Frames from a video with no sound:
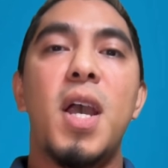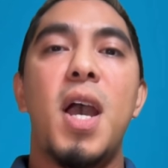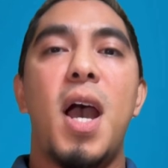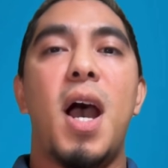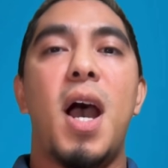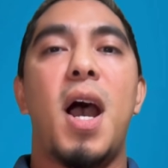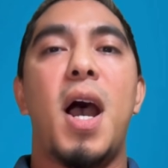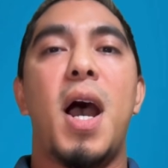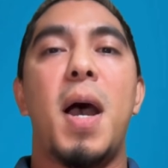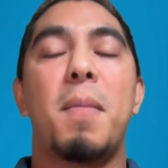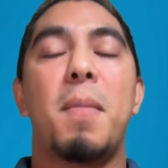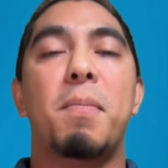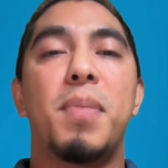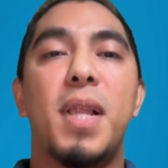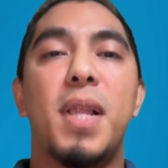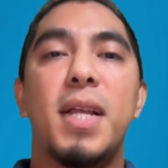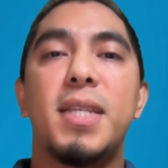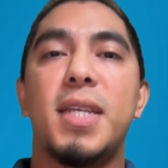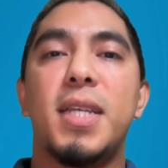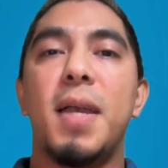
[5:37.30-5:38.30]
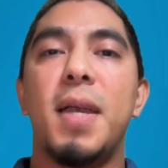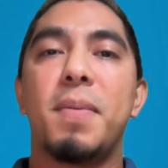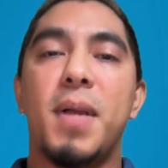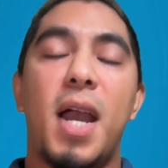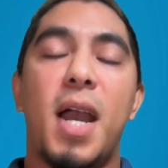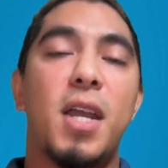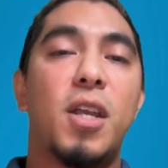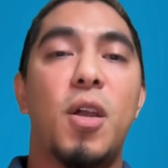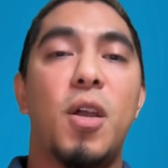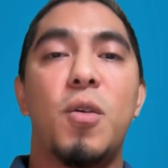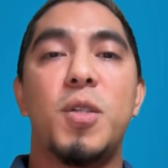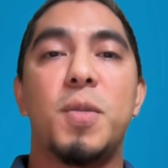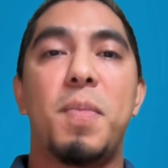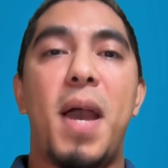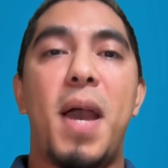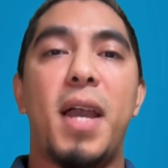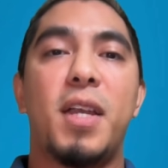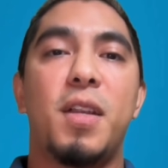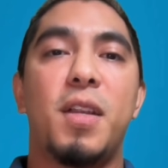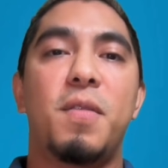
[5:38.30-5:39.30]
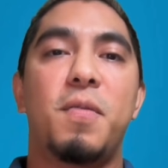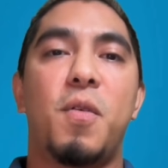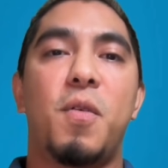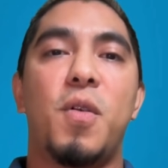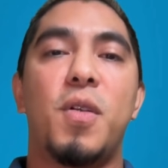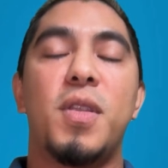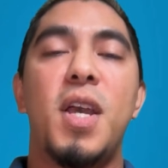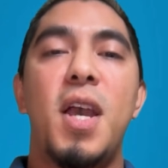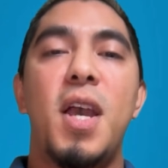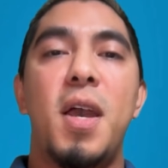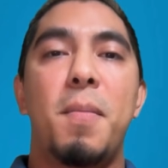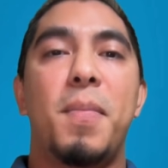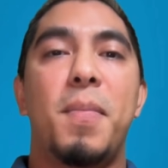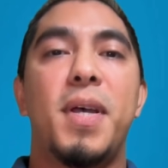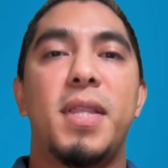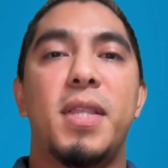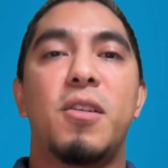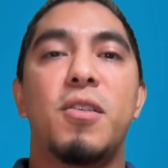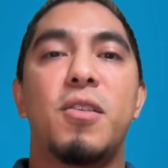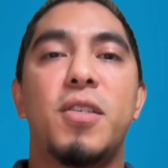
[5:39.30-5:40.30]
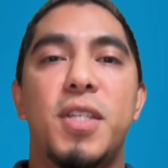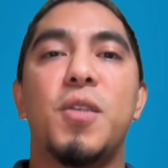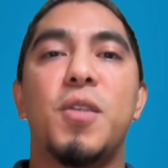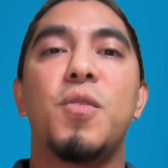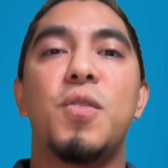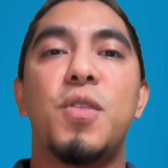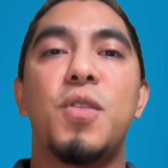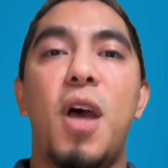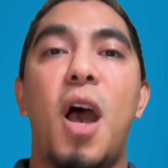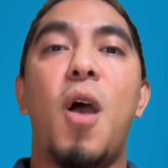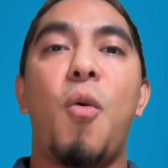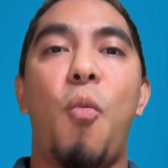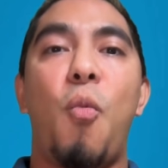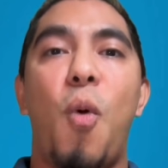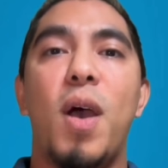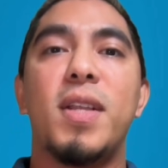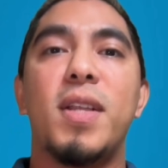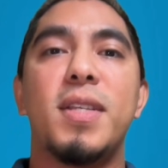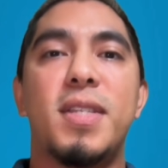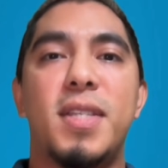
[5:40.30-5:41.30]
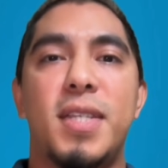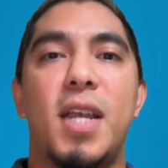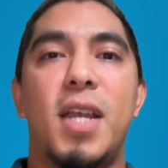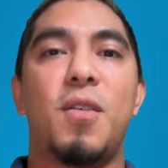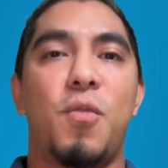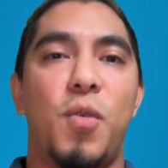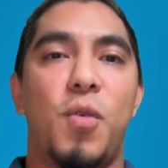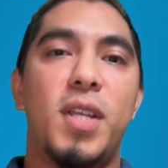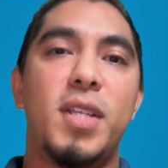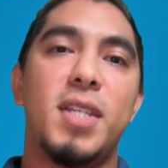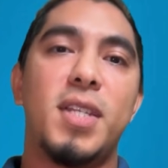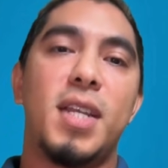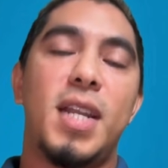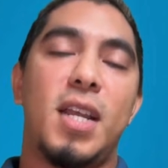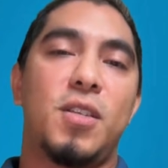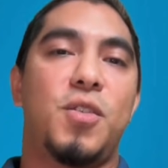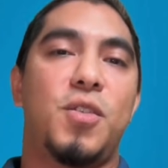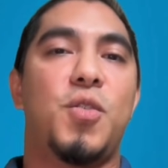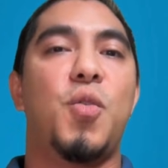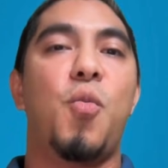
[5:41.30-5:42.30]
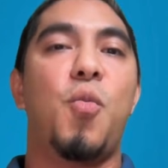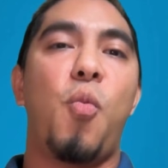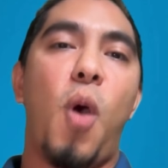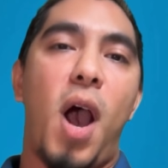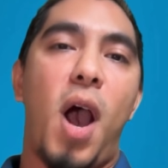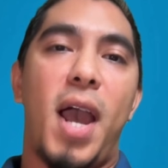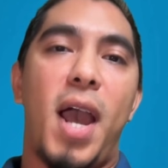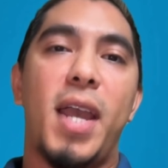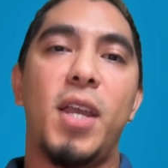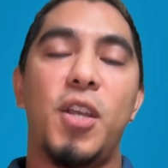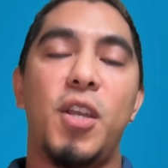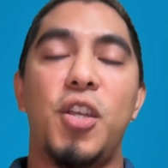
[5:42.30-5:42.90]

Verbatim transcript: Uh, blood type kind of goes back and forth, but there's still not one set reason as to why